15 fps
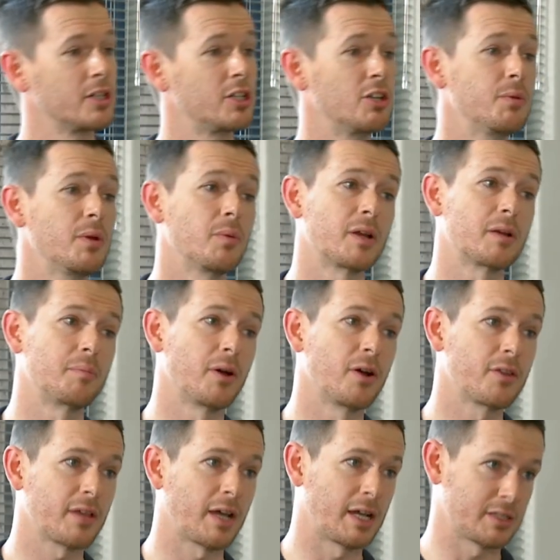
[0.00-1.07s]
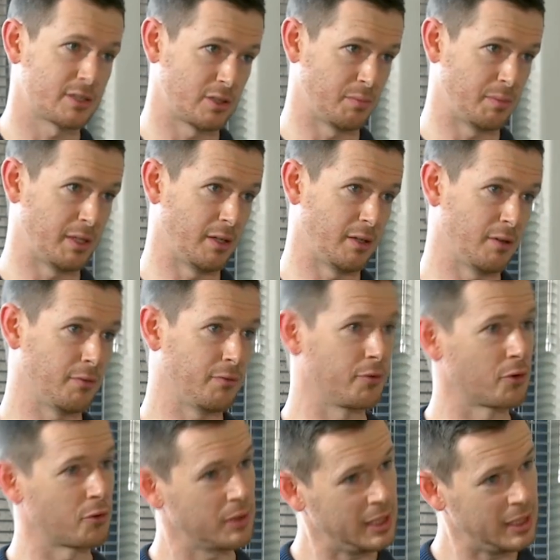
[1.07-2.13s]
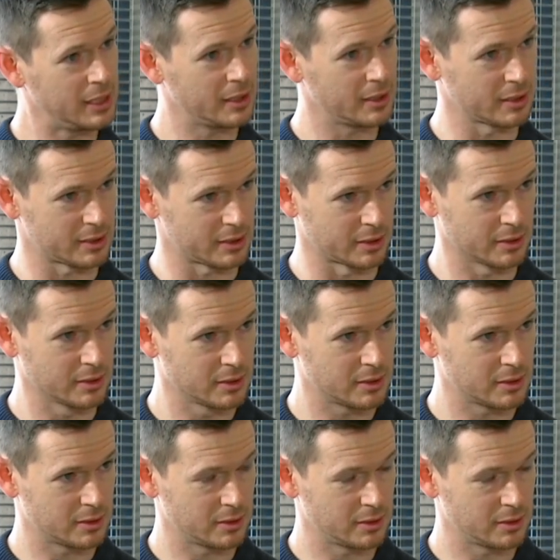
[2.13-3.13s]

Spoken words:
Do we want both eyes to be for reading distance?